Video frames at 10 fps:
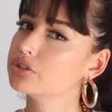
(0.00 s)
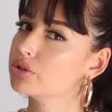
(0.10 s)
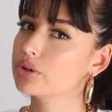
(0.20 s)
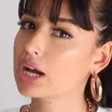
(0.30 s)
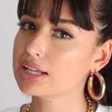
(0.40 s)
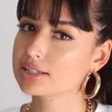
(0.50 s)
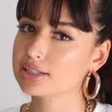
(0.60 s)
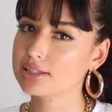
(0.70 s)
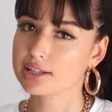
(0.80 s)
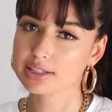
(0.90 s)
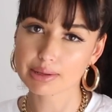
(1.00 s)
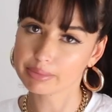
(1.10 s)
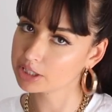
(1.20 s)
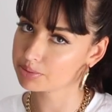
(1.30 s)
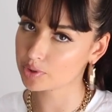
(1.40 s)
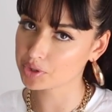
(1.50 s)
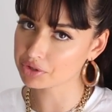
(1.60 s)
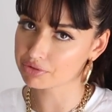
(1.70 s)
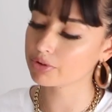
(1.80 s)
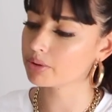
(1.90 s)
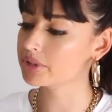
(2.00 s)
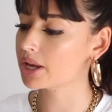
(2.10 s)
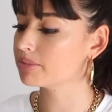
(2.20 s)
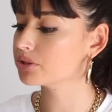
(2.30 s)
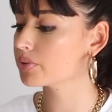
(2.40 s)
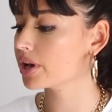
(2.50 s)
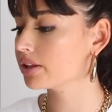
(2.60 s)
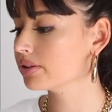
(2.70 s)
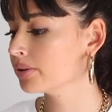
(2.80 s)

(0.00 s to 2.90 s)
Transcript: so you guys can take some inspiration from them as well.